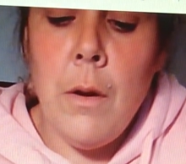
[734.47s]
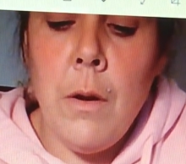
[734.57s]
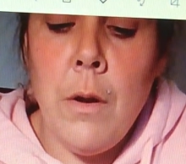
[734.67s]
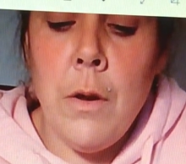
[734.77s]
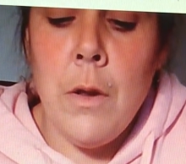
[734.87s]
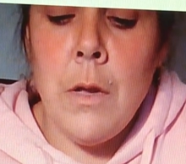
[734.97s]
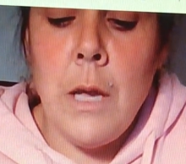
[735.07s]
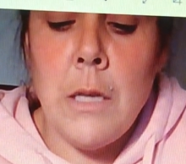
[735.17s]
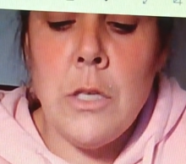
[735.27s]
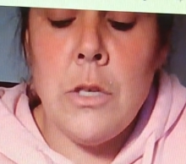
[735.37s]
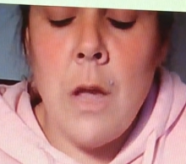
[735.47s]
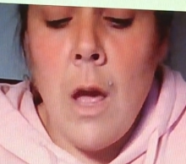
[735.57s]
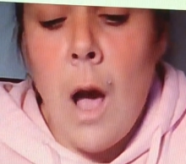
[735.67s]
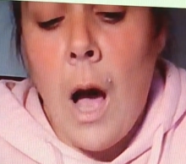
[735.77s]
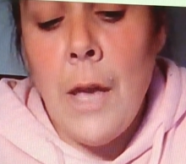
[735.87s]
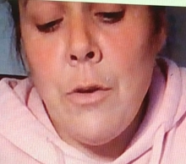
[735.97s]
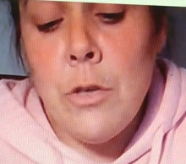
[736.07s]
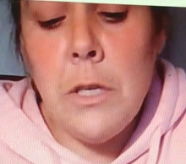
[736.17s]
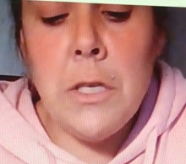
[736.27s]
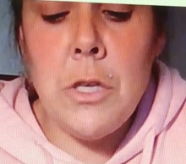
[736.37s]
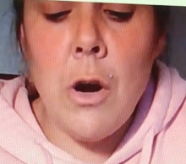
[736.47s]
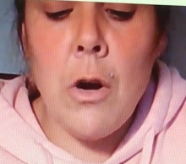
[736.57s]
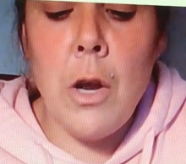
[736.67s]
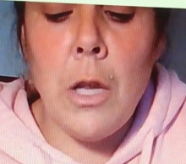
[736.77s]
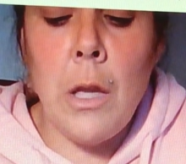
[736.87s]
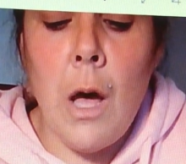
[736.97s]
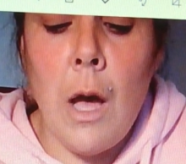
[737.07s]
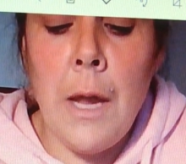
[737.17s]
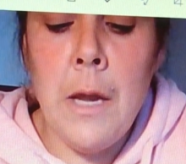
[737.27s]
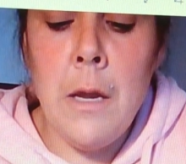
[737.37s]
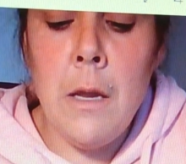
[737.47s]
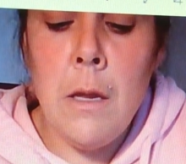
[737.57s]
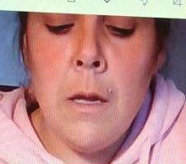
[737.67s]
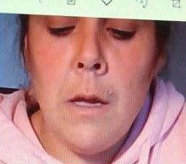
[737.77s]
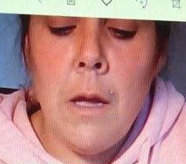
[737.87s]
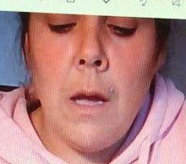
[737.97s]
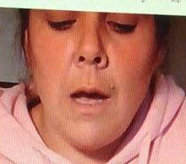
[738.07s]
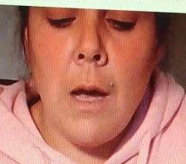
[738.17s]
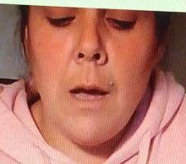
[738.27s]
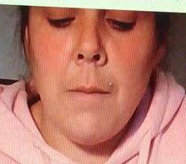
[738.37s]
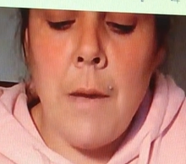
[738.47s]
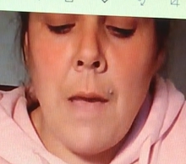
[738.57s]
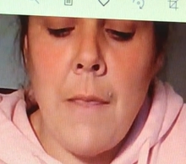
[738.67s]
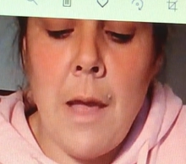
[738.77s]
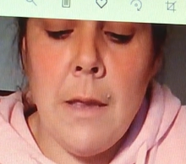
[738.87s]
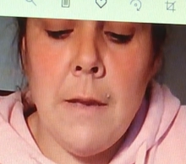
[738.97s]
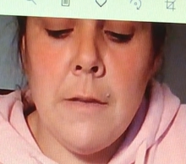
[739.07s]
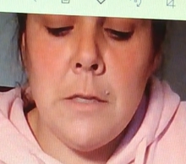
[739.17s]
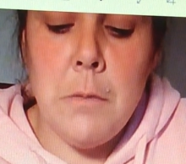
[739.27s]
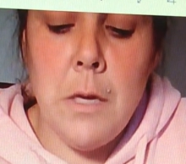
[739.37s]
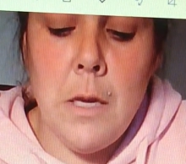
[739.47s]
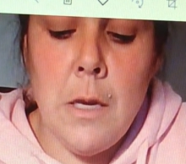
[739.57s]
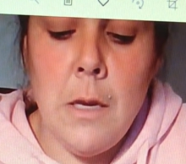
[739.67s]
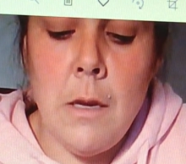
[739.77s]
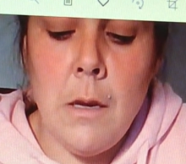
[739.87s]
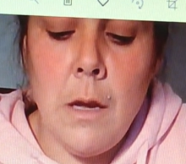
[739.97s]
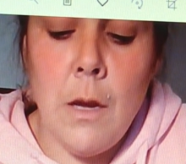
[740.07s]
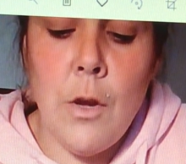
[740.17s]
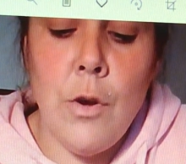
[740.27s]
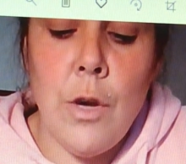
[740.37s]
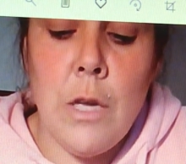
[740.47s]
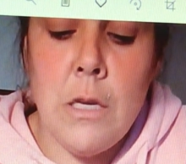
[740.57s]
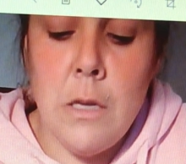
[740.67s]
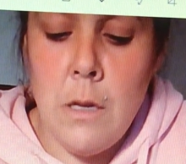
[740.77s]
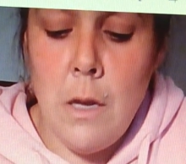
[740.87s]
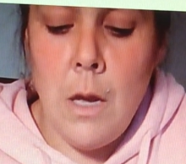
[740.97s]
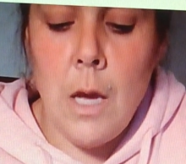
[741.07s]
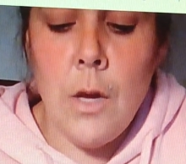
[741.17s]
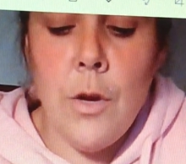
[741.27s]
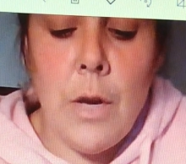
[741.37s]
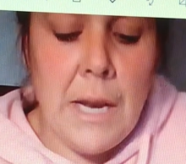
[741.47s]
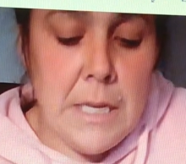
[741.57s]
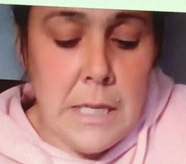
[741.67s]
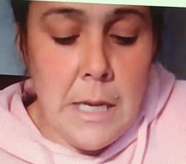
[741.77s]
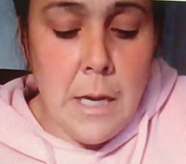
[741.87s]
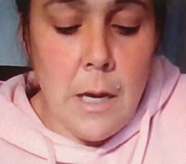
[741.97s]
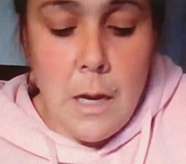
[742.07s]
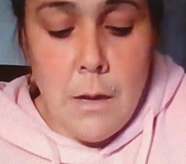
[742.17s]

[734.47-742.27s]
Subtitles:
and I usually start on a line, and that gives me a good idea of